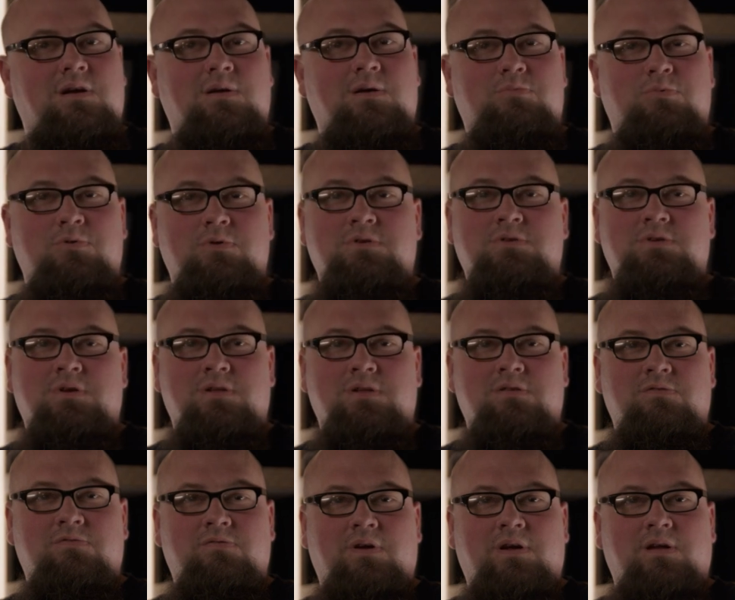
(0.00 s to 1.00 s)
I appreciate
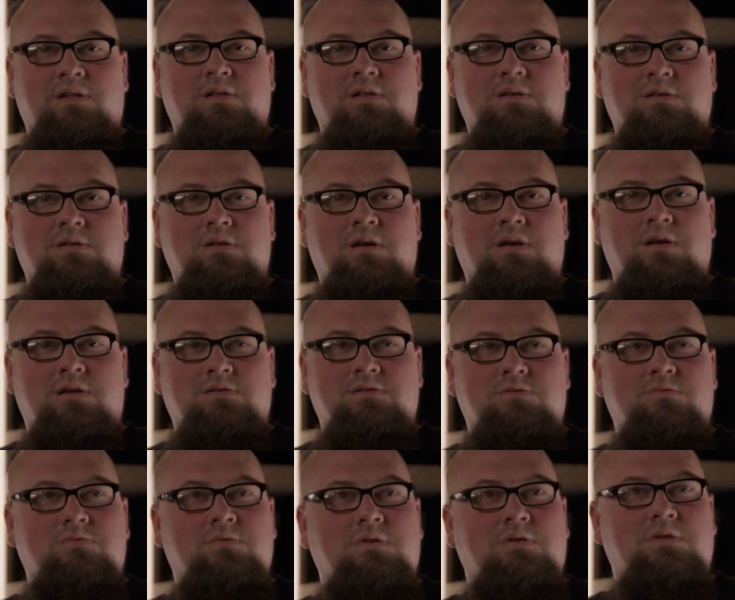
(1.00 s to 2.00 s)
the fact that you guys
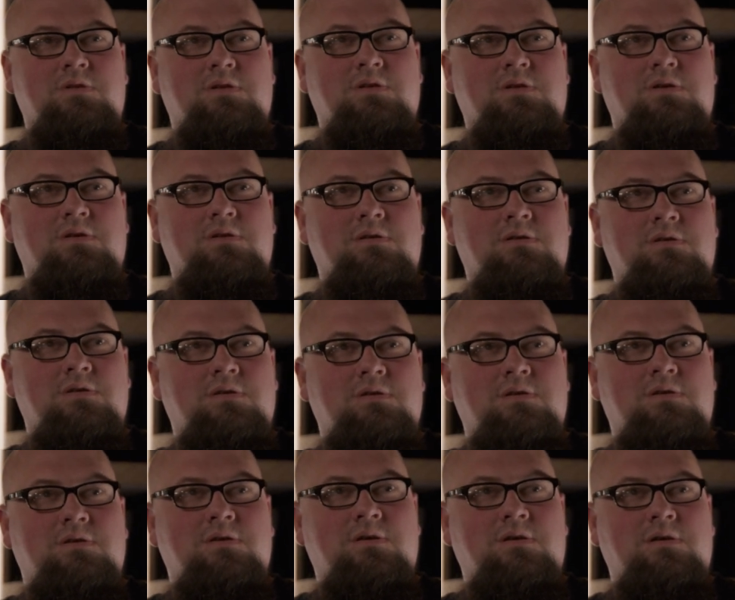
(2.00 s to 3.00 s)
are willing to
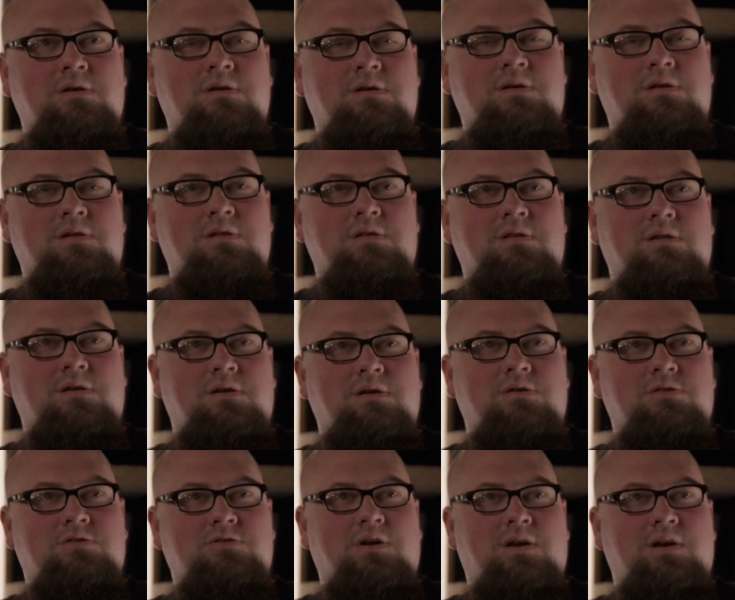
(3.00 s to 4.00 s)

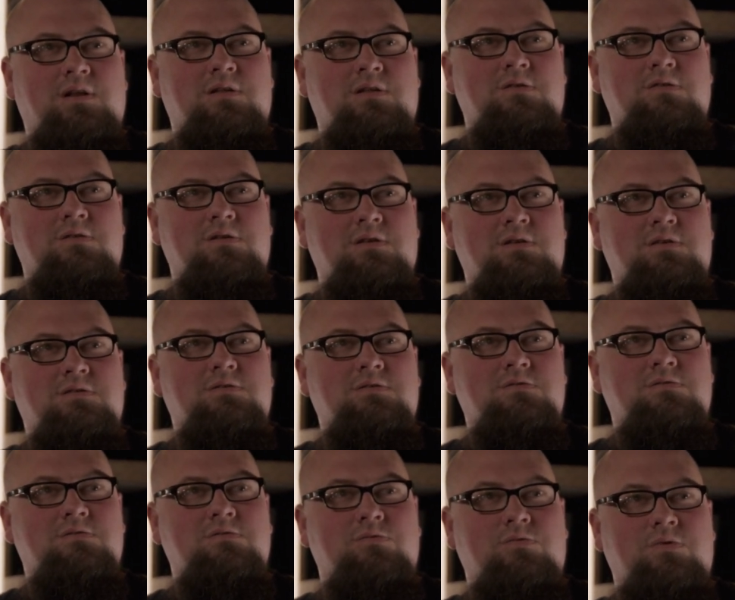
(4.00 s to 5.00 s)
go try to do this
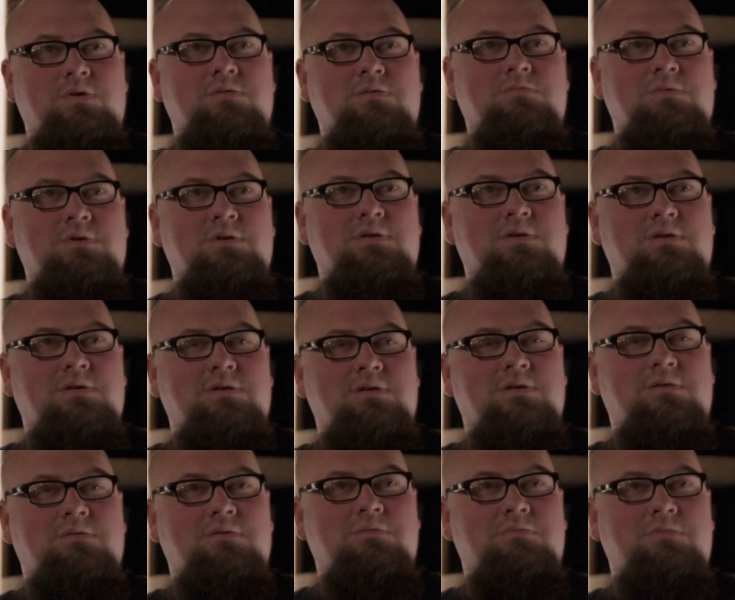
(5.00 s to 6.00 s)
with me.
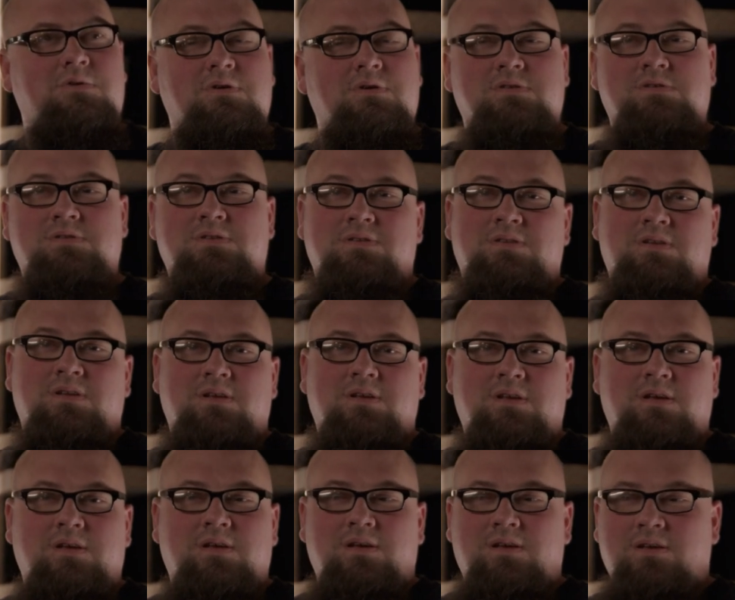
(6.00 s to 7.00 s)
You know what I mean? Because
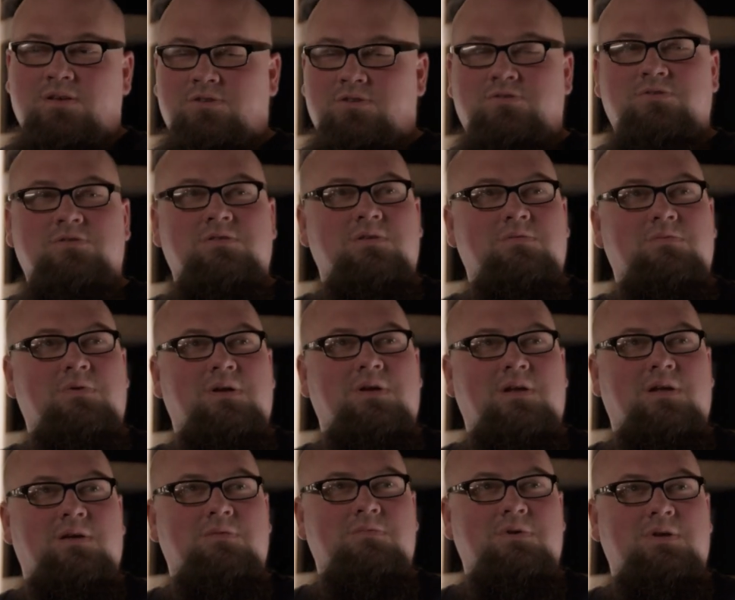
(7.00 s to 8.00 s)
sure, you
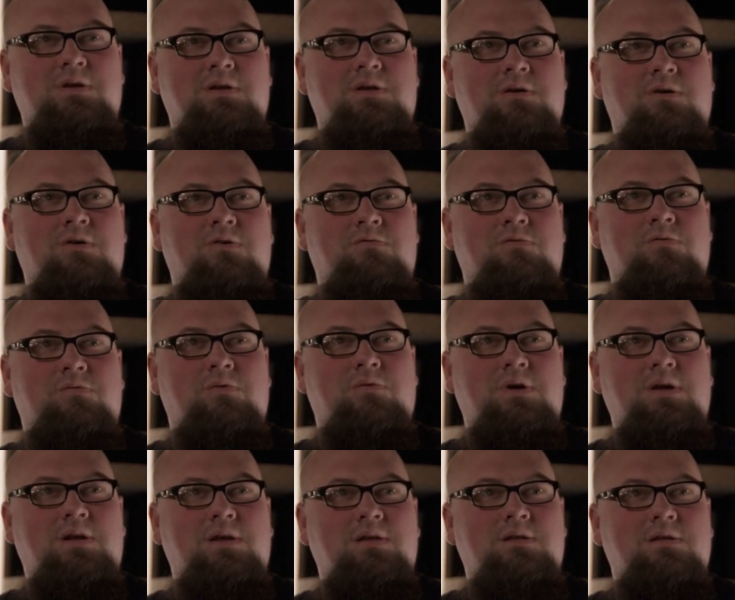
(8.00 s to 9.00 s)
might not be
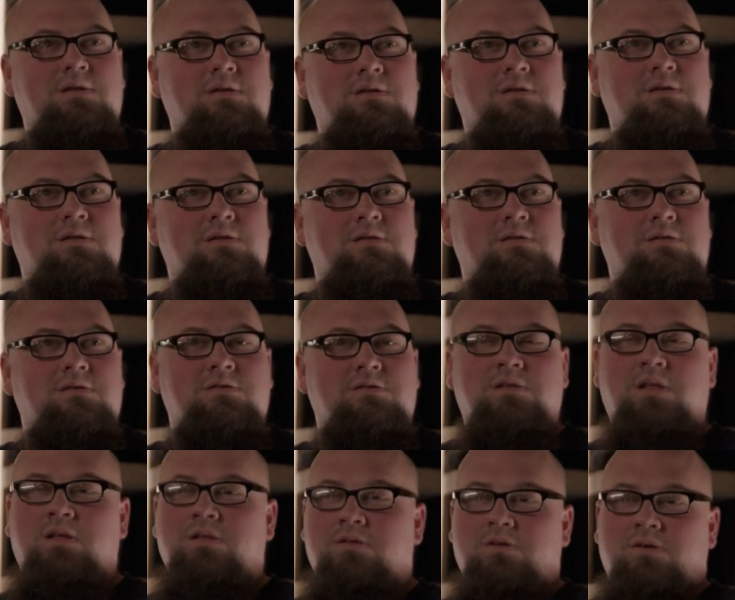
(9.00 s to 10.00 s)
overweight,
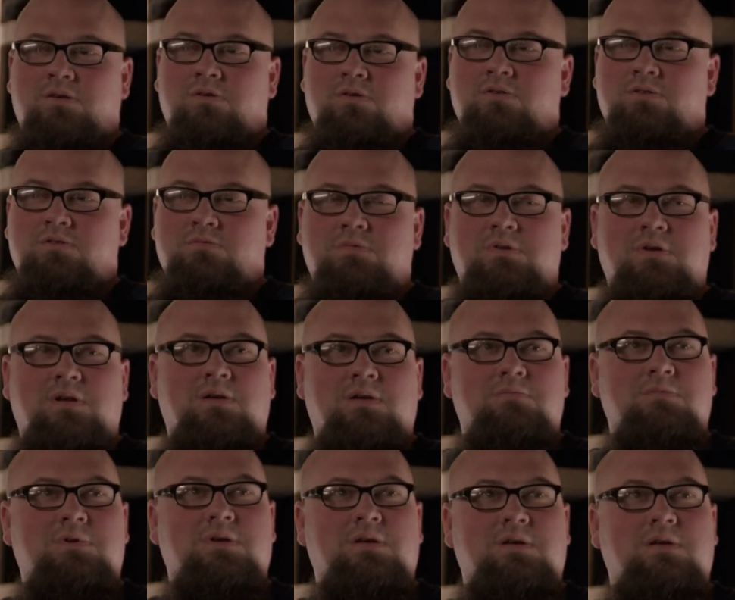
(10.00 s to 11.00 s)
or the girls may
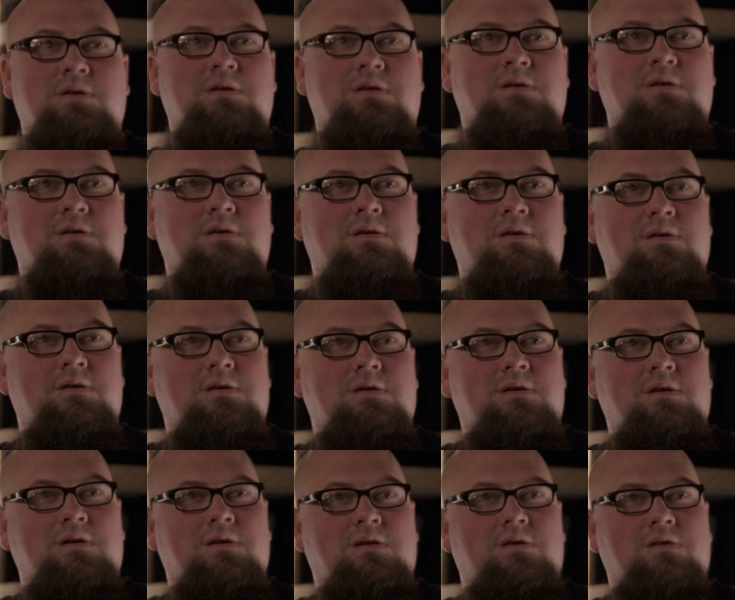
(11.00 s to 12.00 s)
not be,
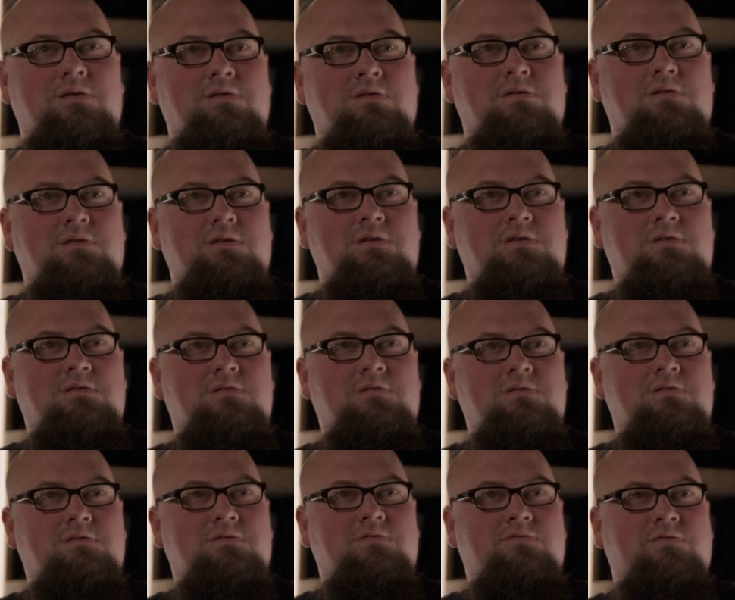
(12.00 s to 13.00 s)
you know,
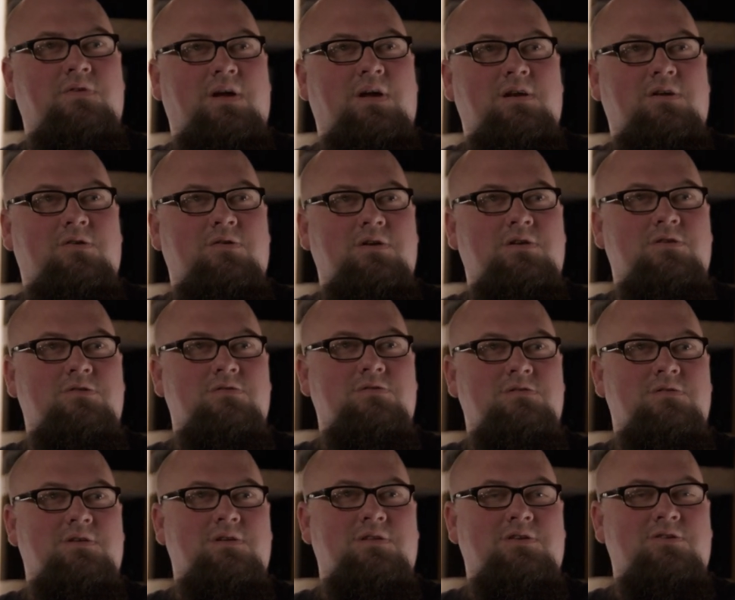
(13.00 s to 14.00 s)
these fat
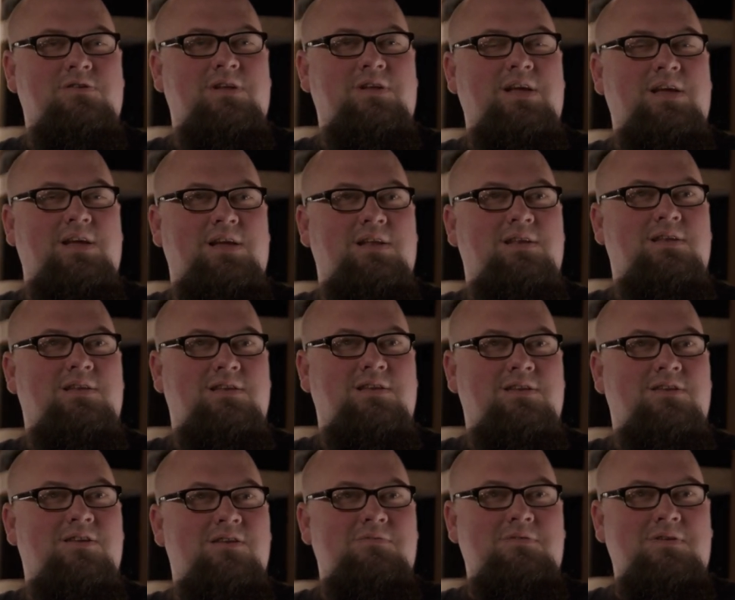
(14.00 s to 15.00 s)
creatures like their dad.
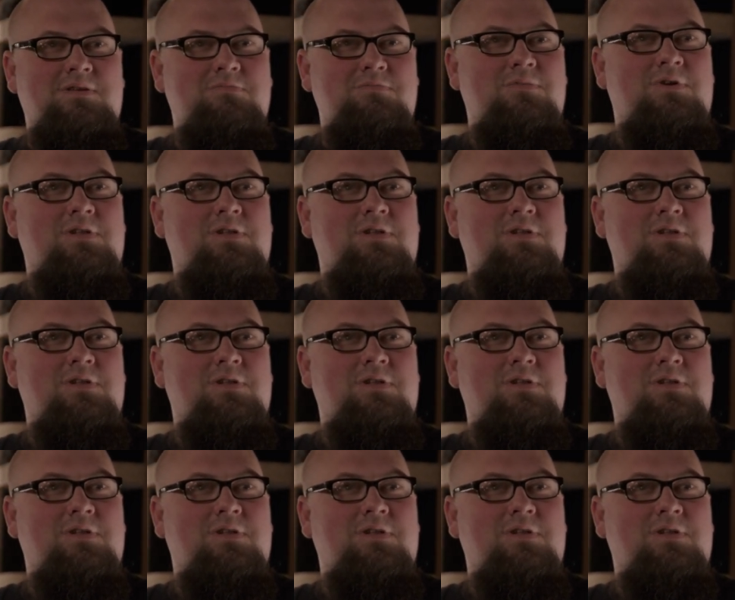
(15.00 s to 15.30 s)
You know what I mean?